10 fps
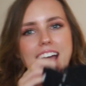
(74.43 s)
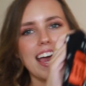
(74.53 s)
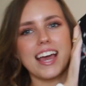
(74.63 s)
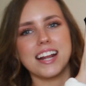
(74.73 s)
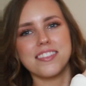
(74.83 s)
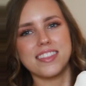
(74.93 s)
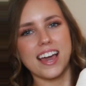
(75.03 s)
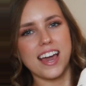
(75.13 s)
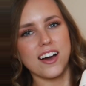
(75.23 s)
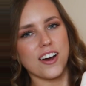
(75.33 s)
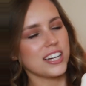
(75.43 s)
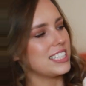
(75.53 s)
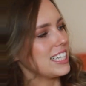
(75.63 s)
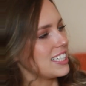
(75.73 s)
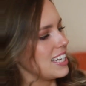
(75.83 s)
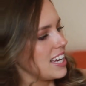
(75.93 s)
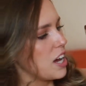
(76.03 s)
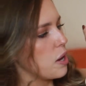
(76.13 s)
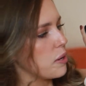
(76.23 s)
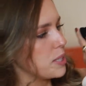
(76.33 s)
and they are Disney
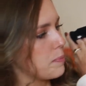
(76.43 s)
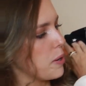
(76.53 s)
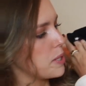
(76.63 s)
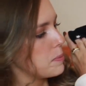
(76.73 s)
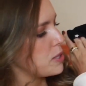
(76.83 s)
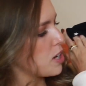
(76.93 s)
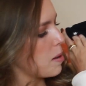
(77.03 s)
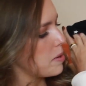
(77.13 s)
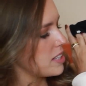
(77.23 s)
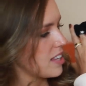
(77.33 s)
Hocus Pocus pajamas.